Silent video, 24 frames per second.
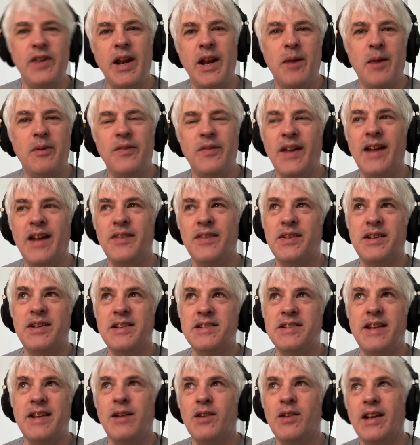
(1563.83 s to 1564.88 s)
video of that
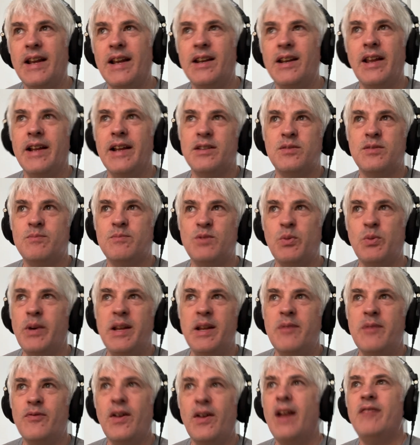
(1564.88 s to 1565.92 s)
has now had like
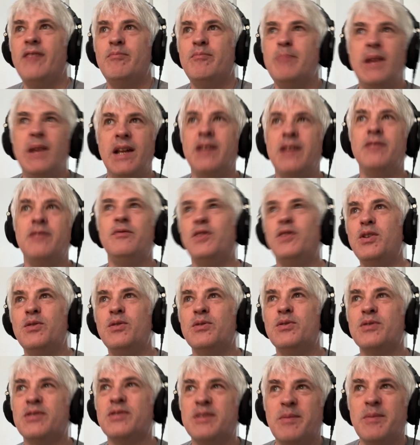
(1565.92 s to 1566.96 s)
25 million
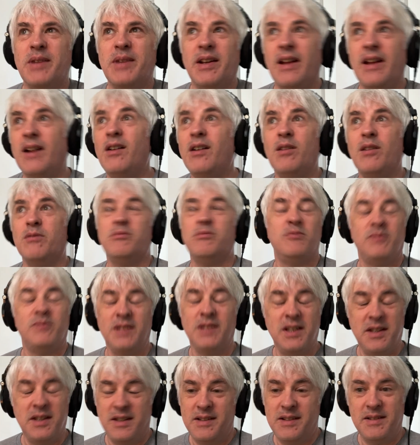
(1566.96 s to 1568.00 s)
views or something? Like, oh,
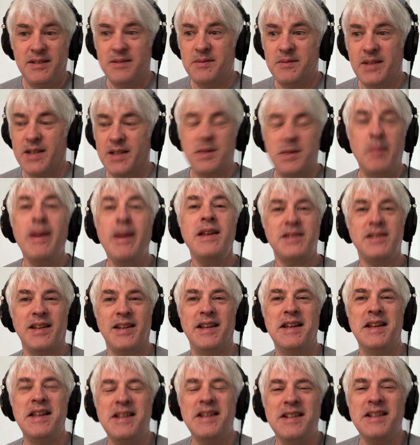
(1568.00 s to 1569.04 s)
that's
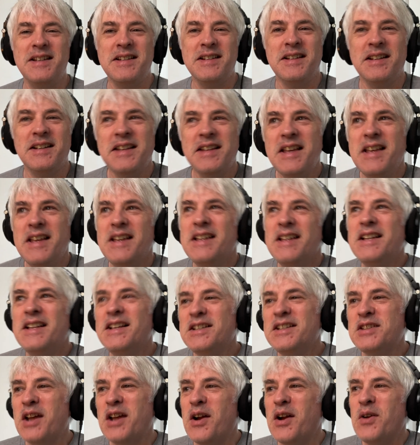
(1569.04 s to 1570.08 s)
amazing.
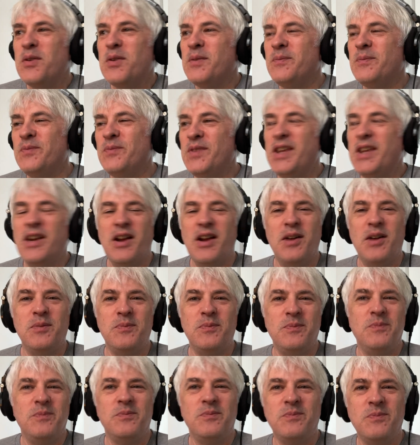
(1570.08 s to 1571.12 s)
So,
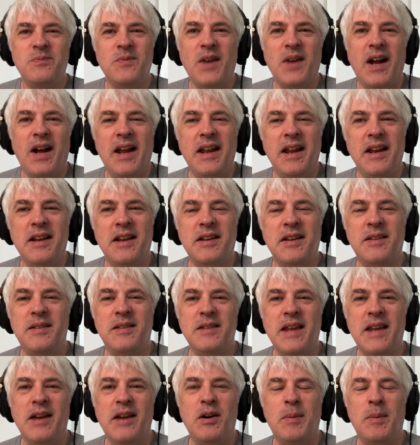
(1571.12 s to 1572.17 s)
I
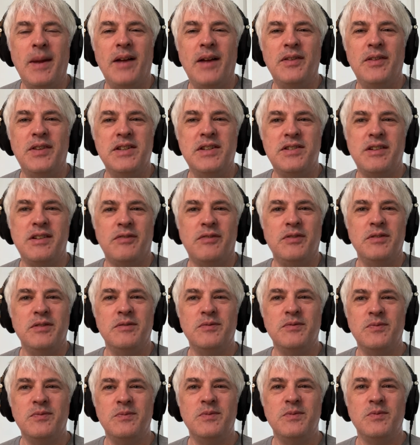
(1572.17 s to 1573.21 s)
hear about these
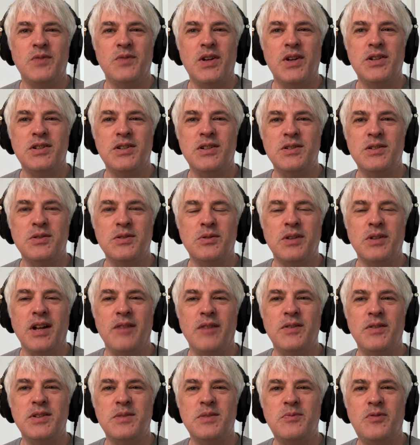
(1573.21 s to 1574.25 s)
different versions or
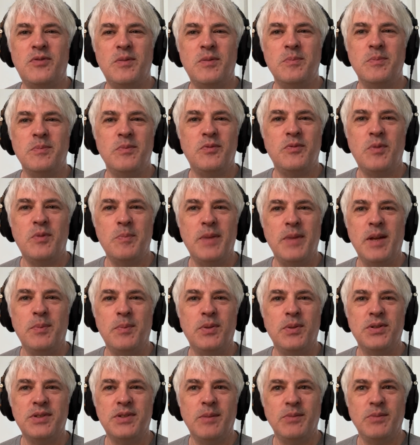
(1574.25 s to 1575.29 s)
covers from
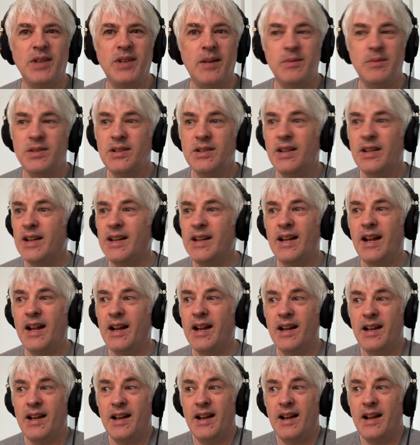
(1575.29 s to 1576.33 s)
people sometimes.
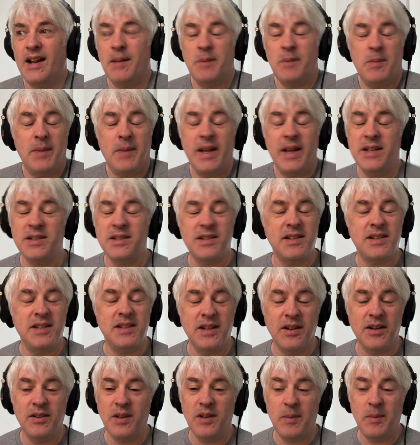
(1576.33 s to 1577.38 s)
Like, I'm amazed,
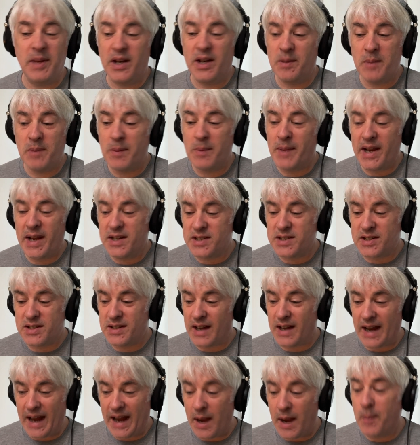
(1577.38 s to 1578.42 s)
I mean, I'm amazed
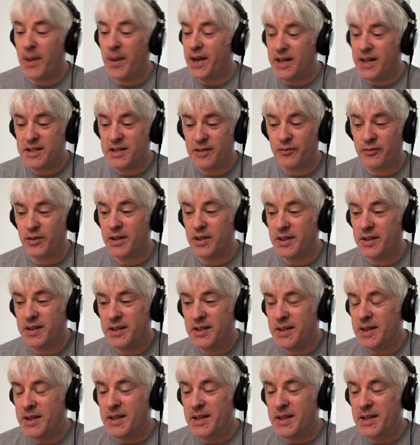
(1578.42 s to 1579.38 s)
at how many different